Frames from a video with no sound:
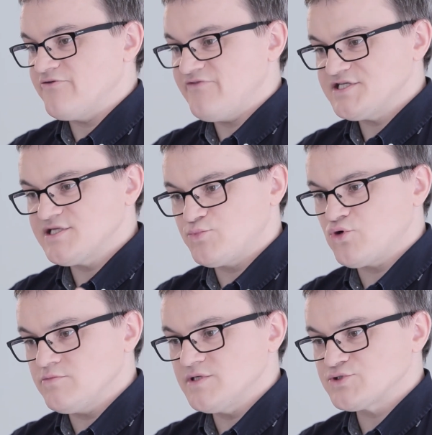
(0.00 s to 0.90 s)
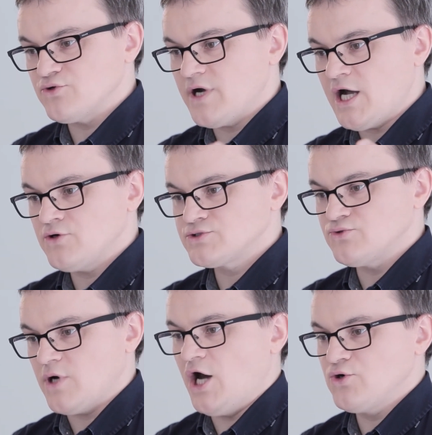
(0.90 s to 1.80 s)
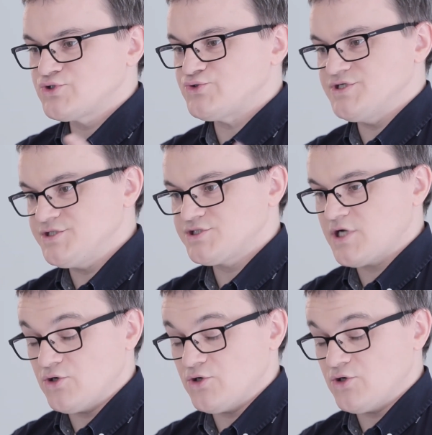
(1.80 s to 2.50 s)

face the problems of how to outreach,